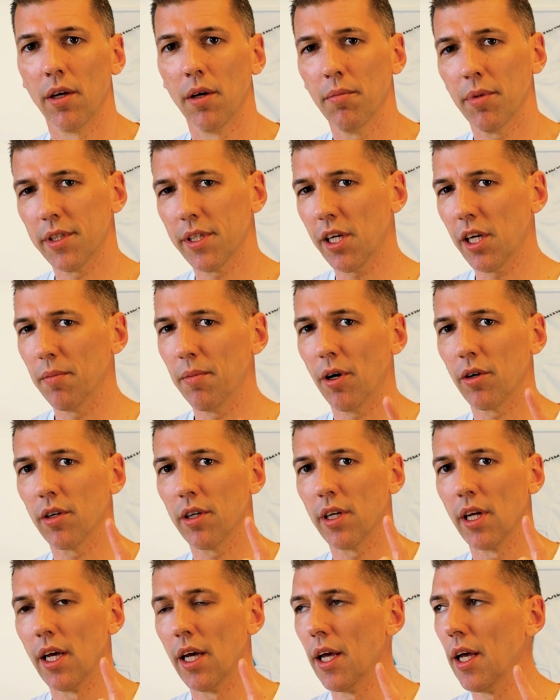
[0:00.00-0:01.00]
But think about
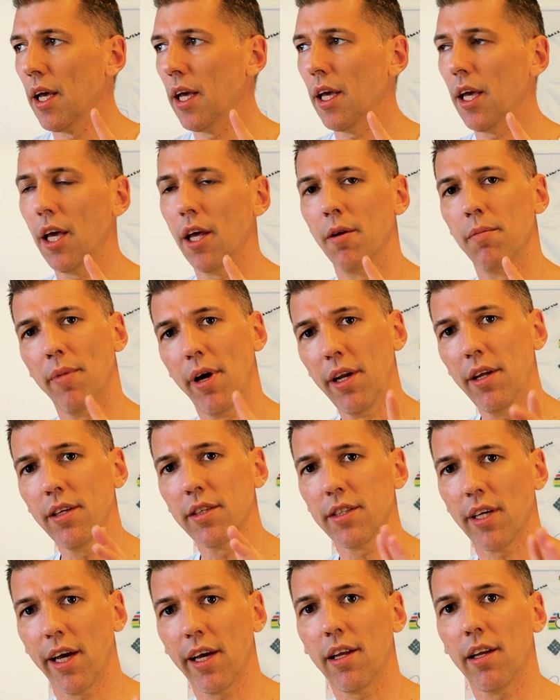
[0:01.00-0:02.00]
it, in many
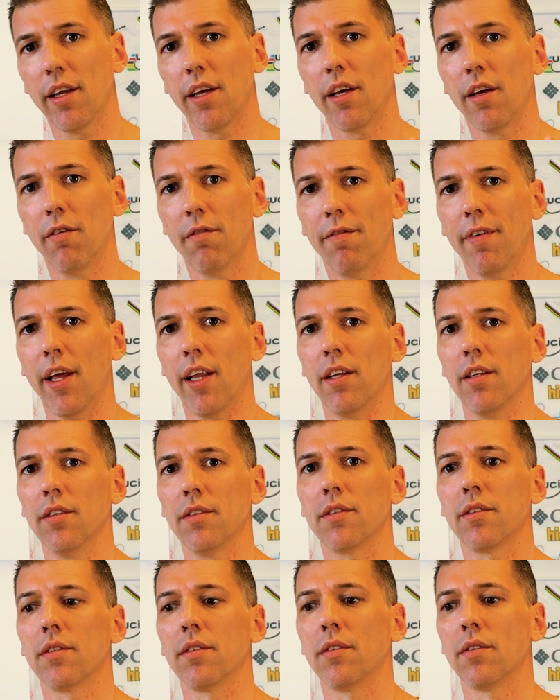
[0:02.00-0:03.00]
cycling
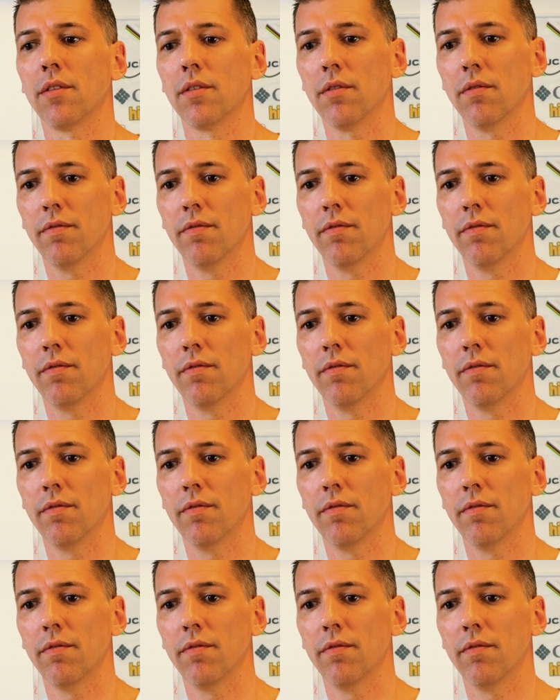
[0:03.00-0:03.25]
events,